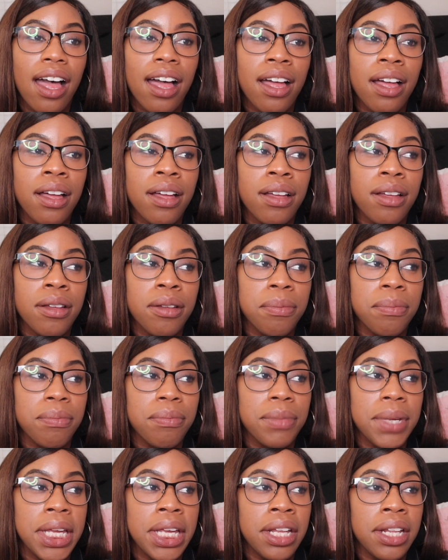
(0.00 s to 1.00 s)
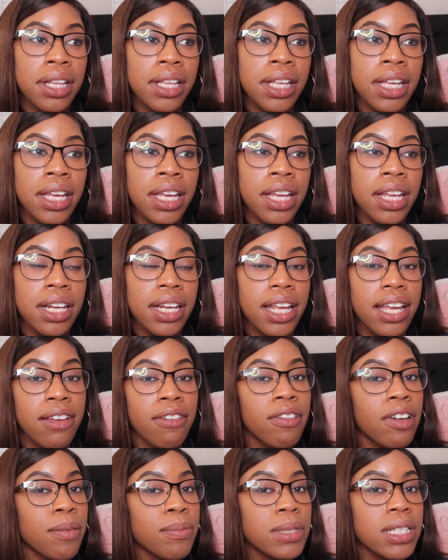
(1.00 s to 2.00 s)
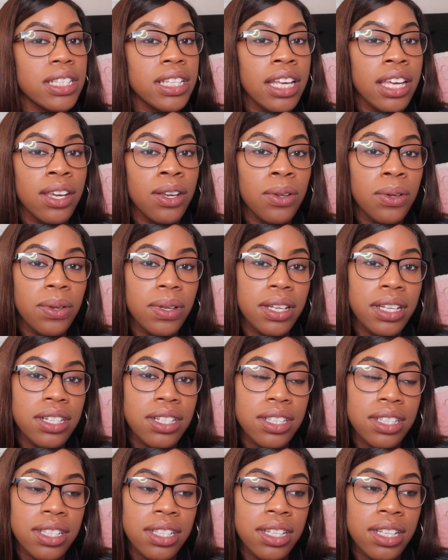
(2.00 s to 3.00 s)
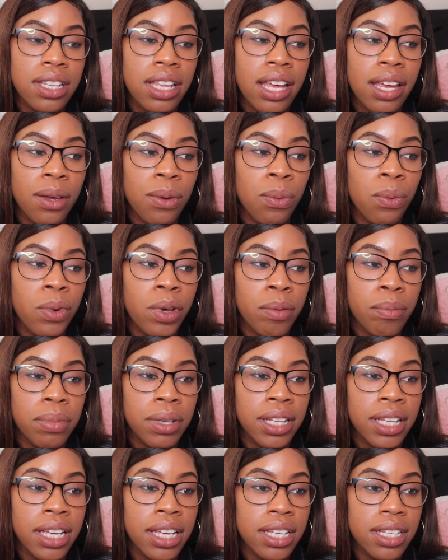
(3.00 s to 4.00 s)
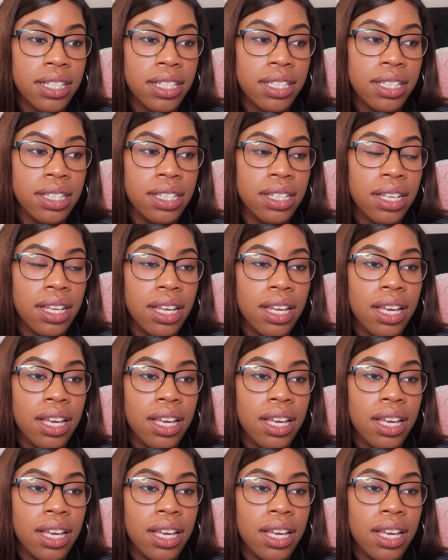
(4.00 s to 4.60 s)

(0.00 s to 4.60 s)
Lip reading: And then if I'm settled into like one place,